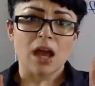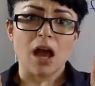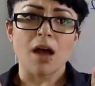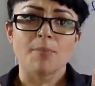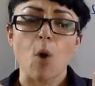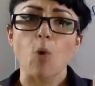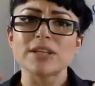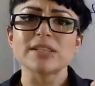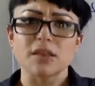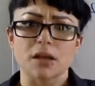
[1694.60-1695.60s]
um,
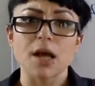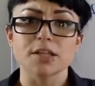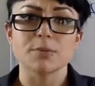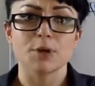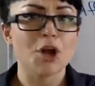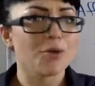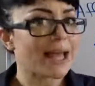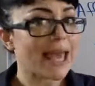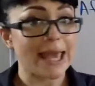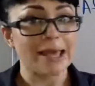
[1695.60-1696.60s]
always let the customer know
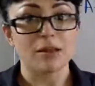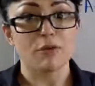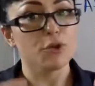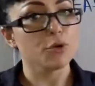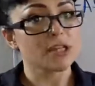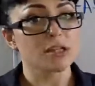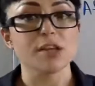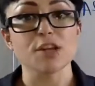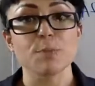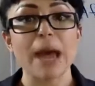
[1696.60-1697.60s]
like, hey, the fluid's in
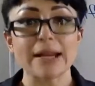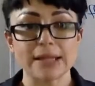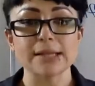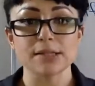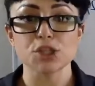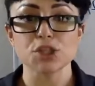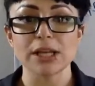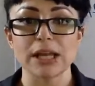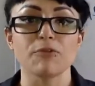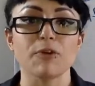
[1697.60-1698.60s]
such bad
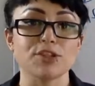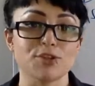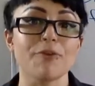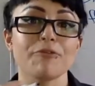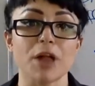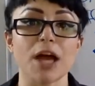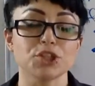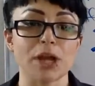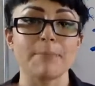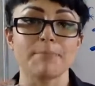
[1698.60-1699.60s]
condition. If I do a flush,
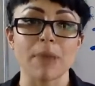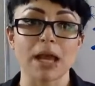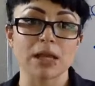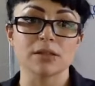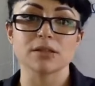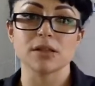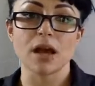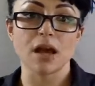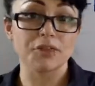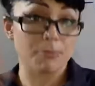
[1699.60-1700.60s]
I might,
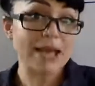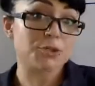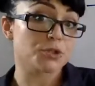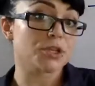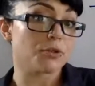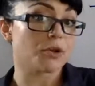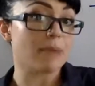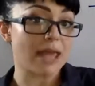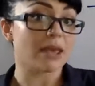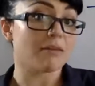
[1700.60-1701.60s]
uh, the master cylinder
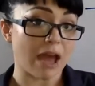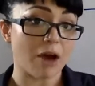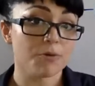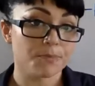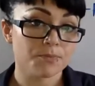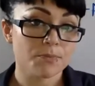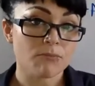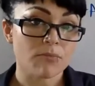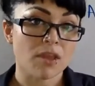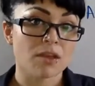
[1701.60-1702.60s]
may give out.
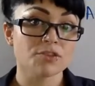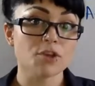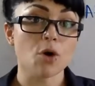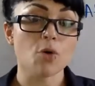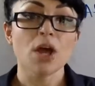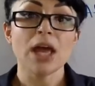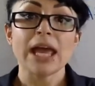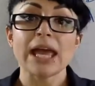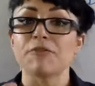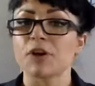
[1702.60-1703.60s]
So
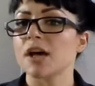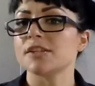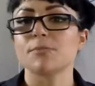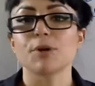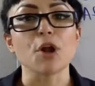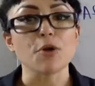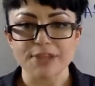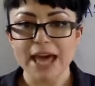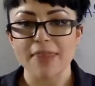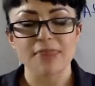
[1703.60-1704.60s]
if a customer knows
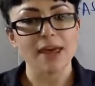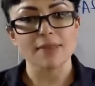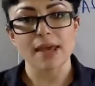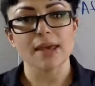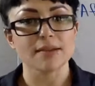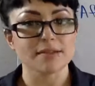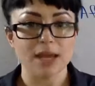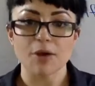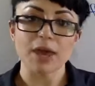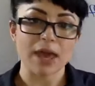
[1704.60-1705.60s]
that, then they can
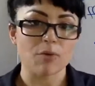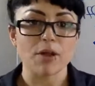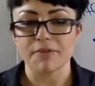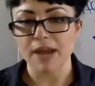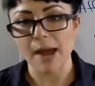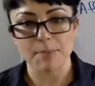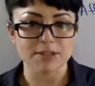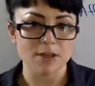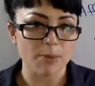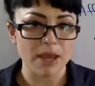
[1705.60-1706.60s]
say, okay, well, if it
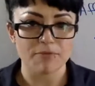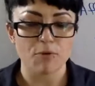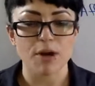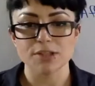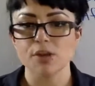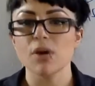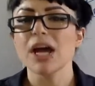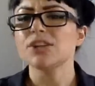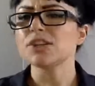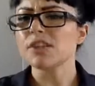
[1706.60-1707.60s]
happens, I'll pay for it. So
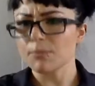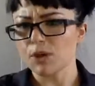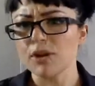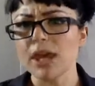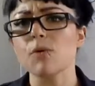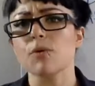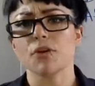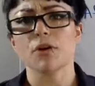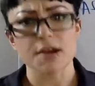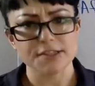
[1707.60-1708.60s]
just communicate with
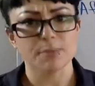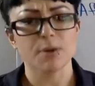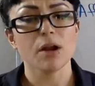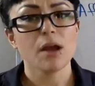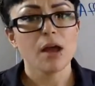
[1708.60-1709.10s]
your customer.